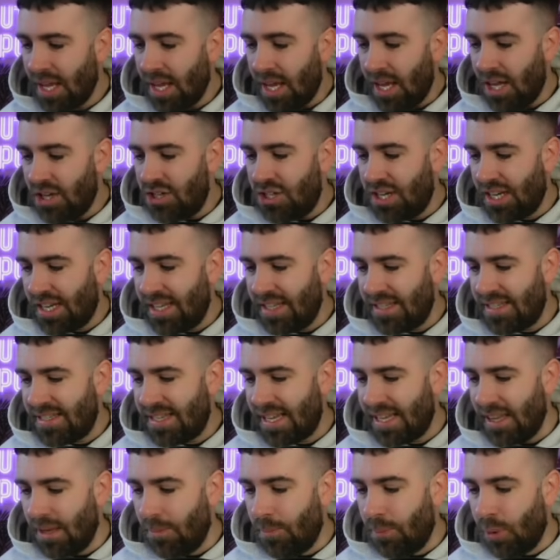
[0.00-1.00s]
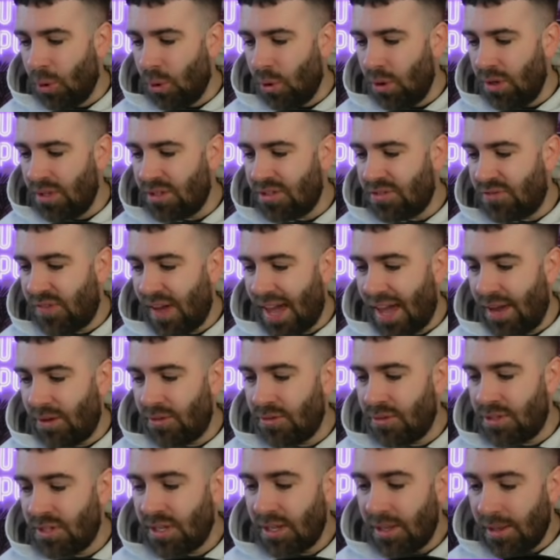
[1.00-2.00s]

As you can see, the ball has found